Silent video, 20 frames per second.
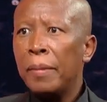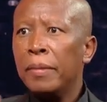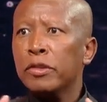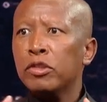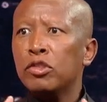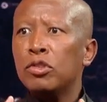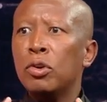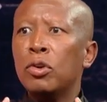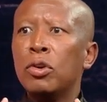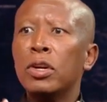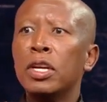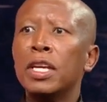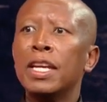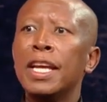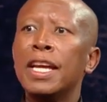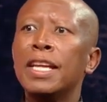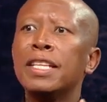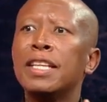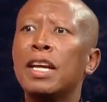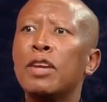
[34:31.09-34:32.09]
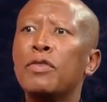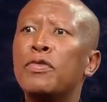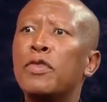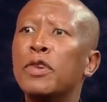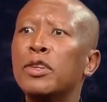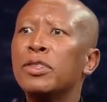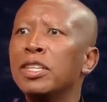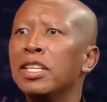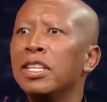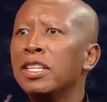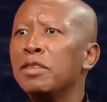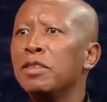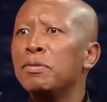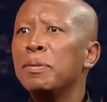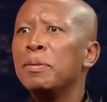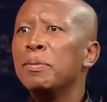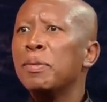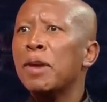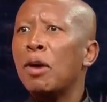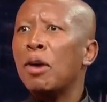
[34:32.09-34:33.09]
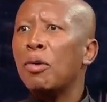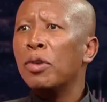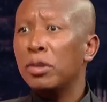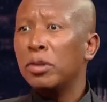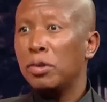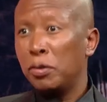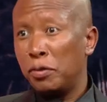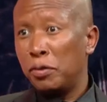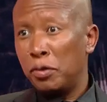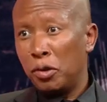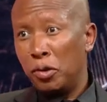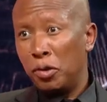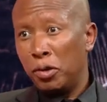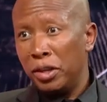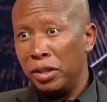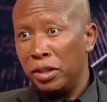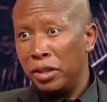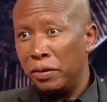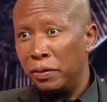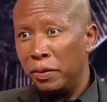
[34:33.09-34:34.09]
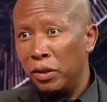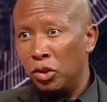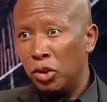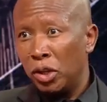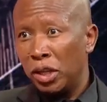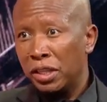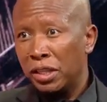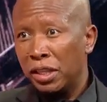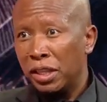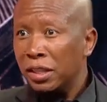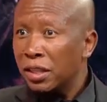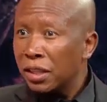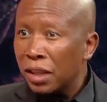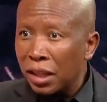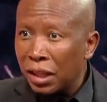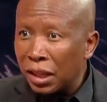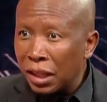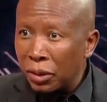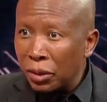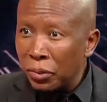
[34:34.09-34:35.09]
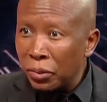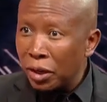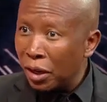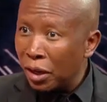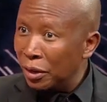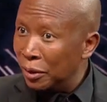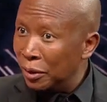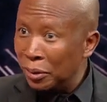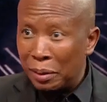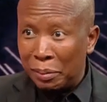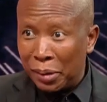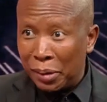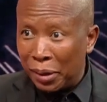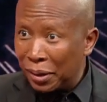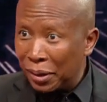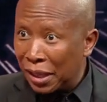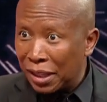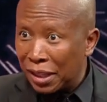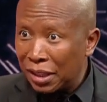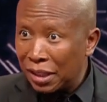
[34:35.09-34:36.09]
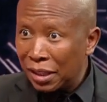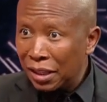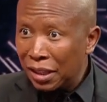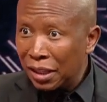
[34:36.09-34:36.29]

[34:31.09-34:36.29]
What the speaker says: So it's unfortunate if people are going to follow individuals. There's nothing we can do about that.